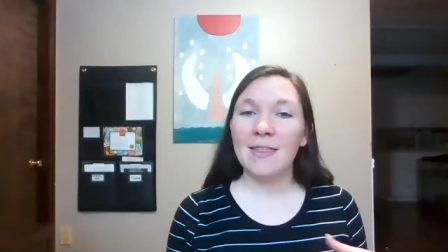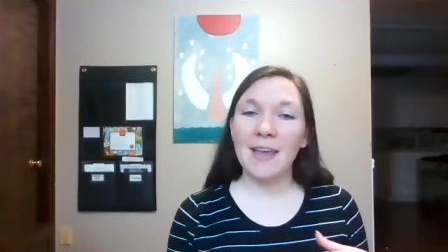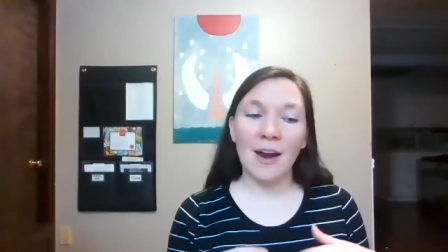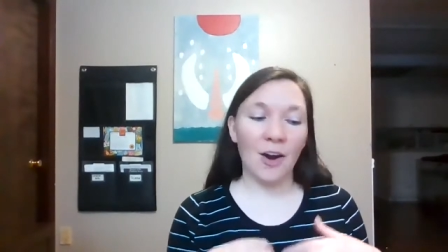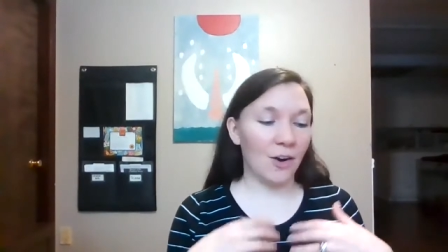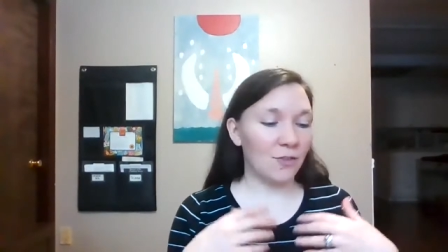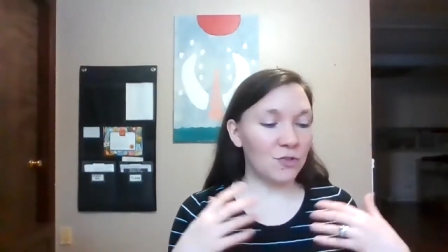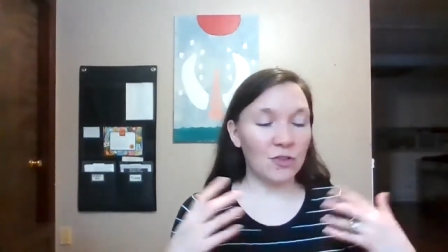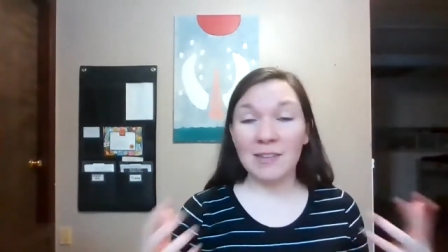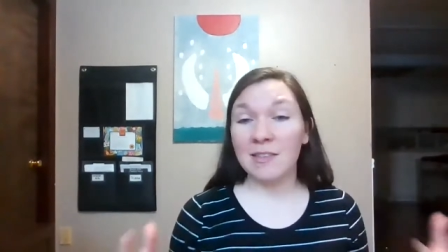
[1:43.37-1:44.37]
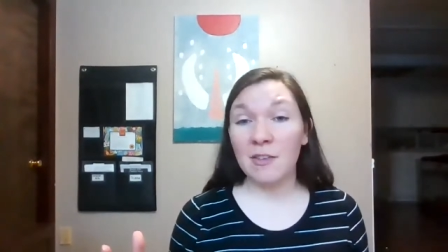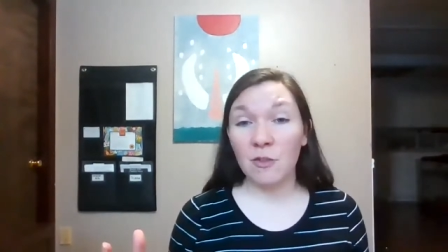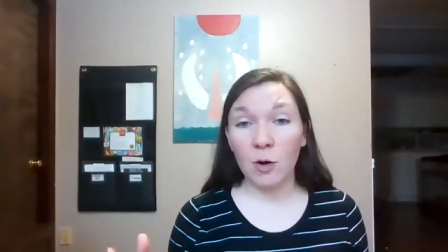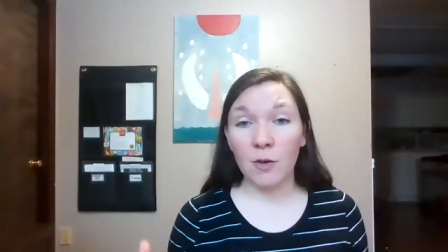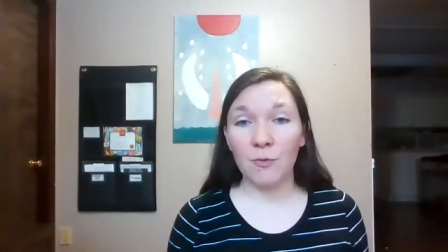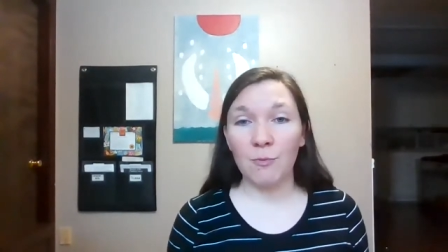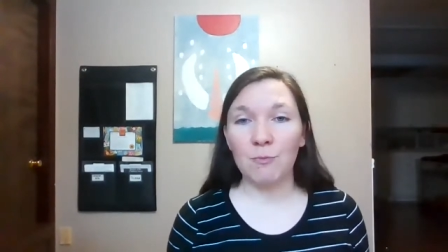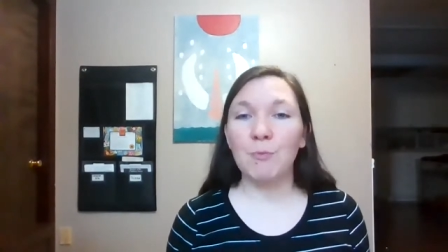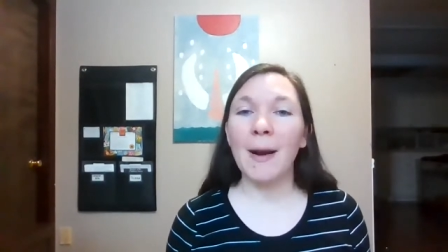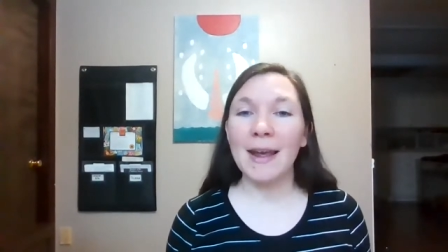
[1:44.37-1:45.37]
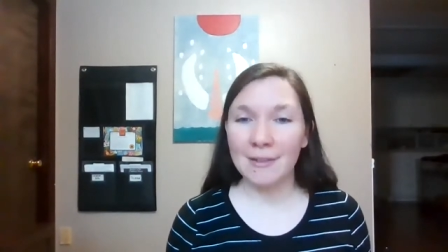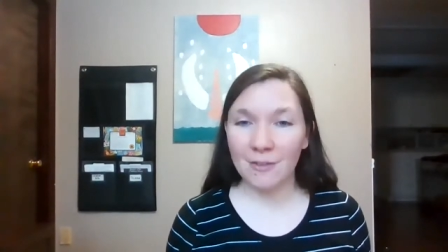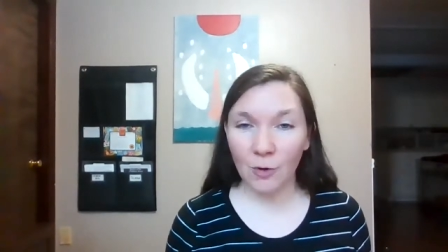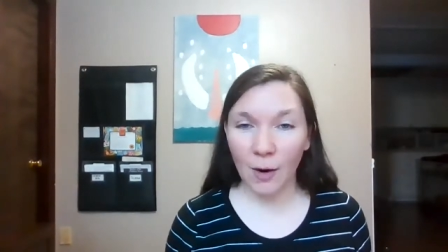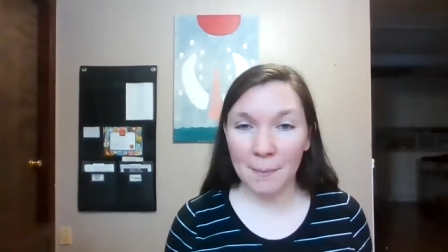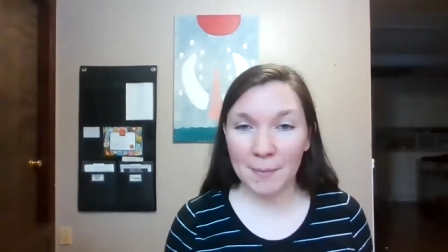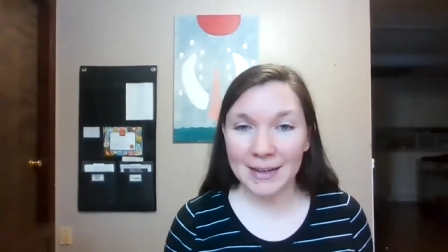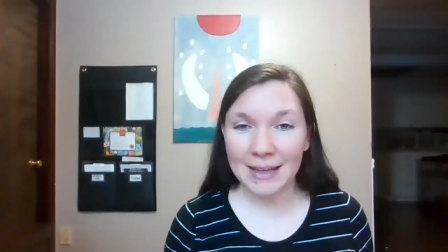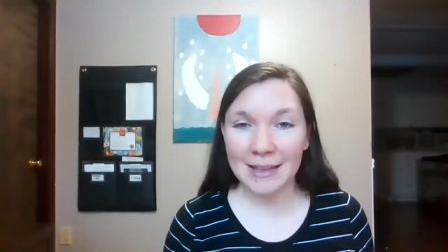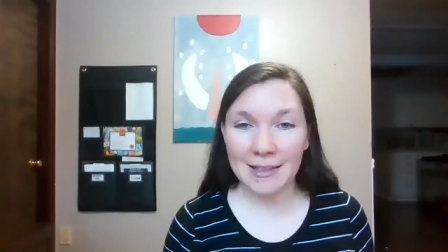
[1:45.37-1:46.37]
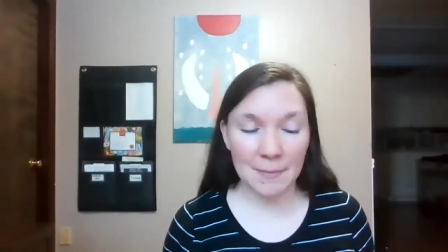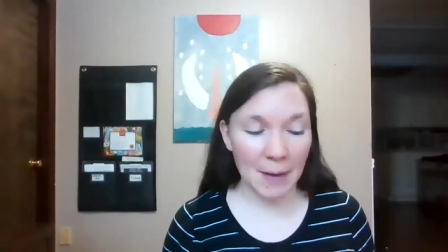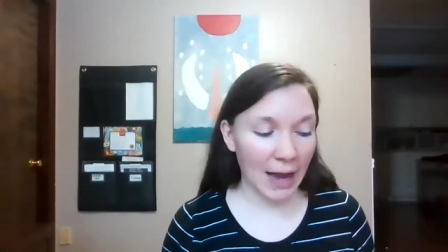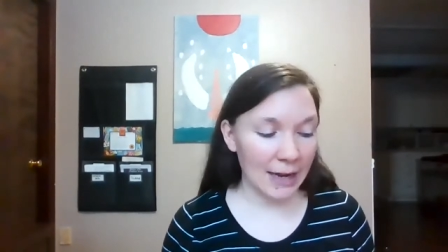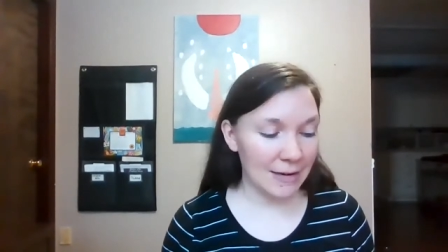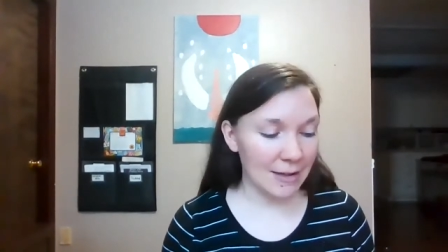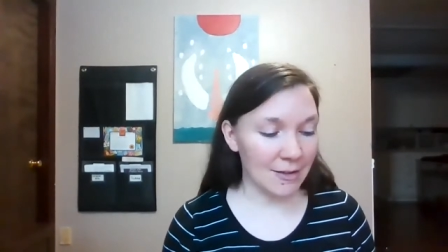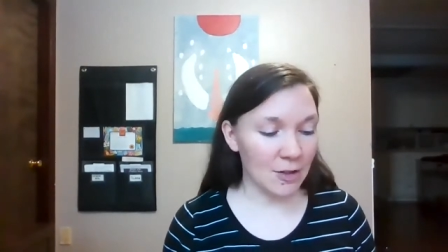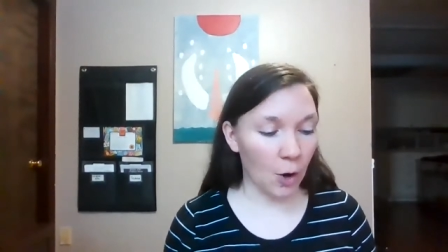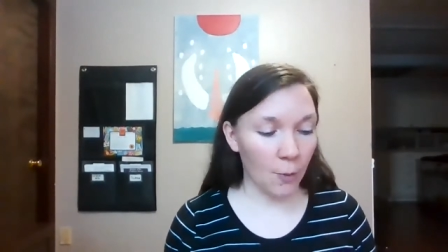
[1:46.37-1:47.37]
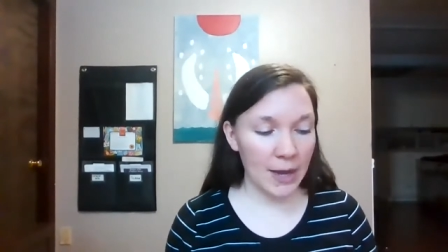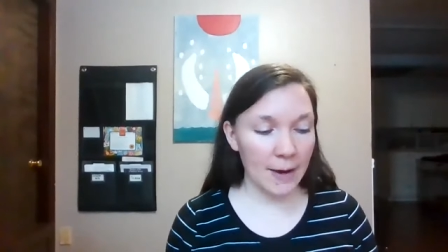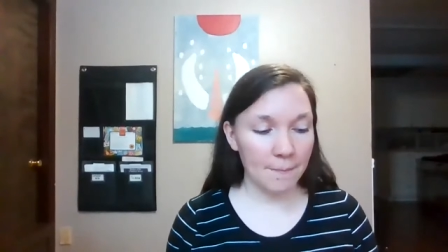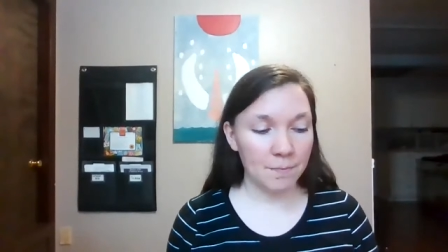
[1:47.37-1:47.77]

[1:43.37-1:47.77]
They're just to sort of brainstorm, get some ideas going.